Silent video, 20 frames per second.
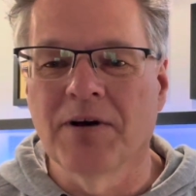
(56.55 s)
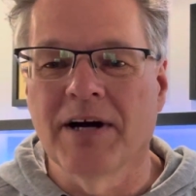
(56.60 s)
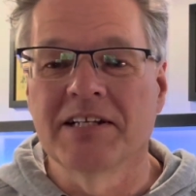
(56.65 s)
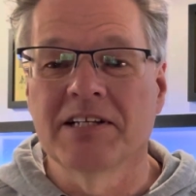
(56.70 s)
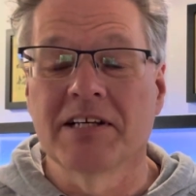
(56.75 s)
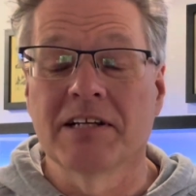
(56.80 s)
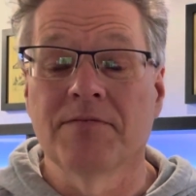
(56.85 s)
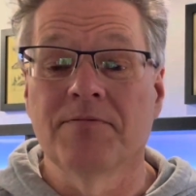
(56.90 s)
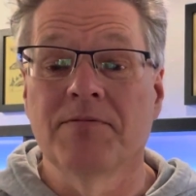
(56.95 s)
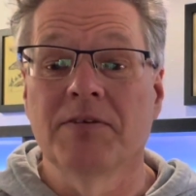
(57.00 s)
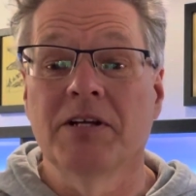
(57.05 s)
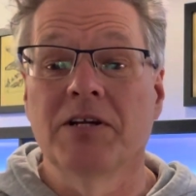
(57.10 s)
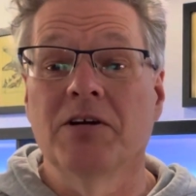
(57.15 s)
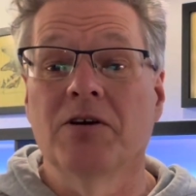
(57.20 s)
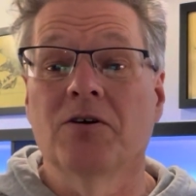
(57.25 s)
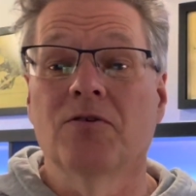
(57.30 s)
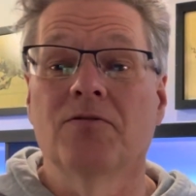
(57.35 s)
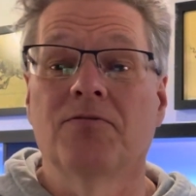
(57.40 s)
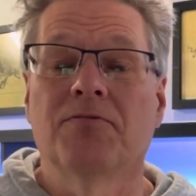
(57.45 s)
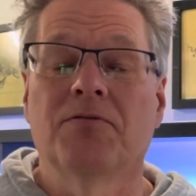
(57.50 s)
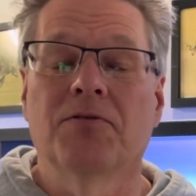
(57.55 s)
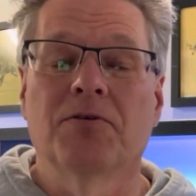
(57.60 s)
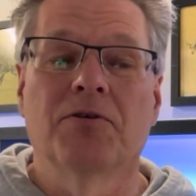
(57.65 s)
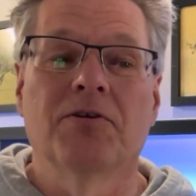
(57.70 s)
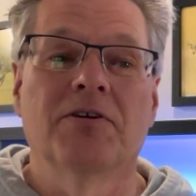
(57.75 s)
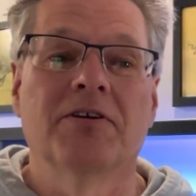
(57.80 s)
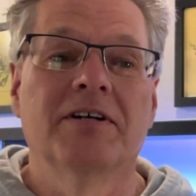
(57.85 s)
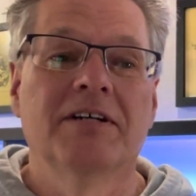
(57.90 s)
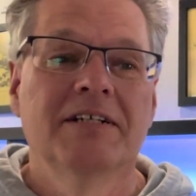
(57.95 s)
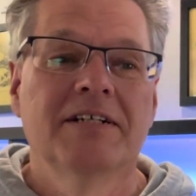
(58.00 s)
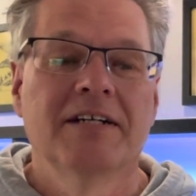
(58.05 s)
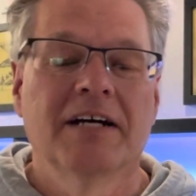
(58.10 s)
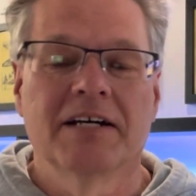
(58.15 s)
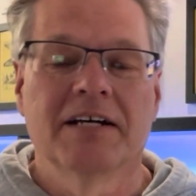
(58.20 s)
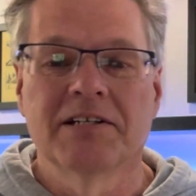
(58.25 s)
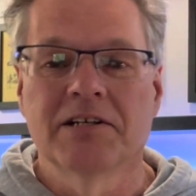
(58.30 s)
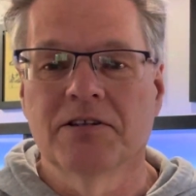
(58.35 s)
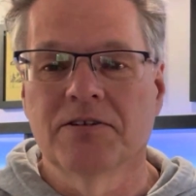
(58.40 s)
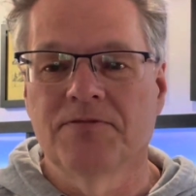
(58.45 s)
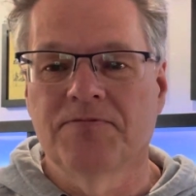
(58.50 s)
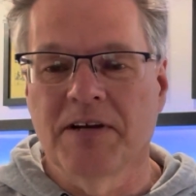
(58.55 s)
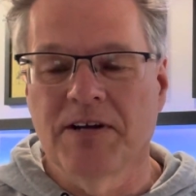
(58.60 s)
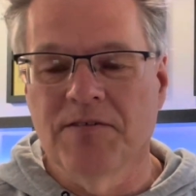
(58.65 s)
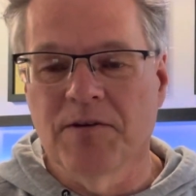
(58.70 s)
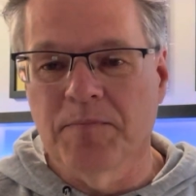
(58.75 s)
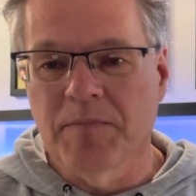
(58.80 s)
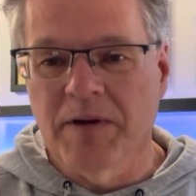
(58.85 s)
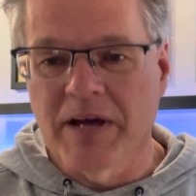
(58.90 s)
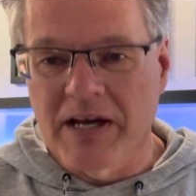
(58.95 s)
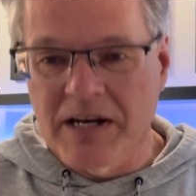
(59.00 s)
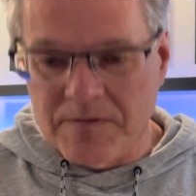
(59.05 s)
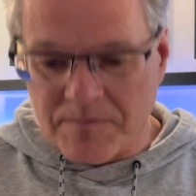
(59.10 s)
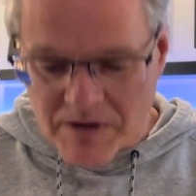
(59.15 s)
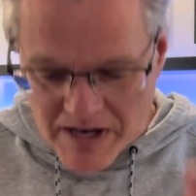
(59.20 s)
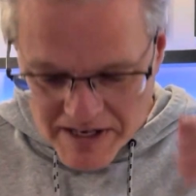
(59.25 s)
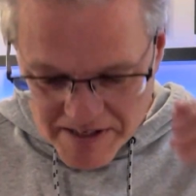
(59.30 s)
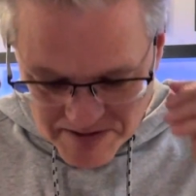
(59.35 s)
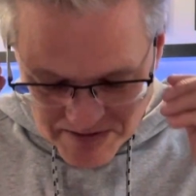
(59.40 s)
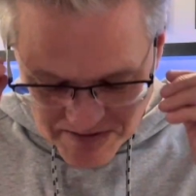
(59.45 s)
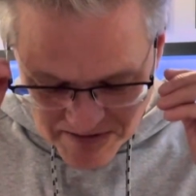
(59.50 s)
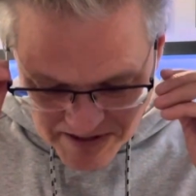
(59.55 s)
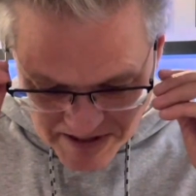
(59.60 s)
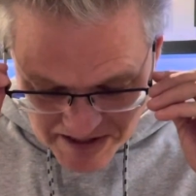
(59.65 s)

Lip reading: I did a video for another favorite band of mine,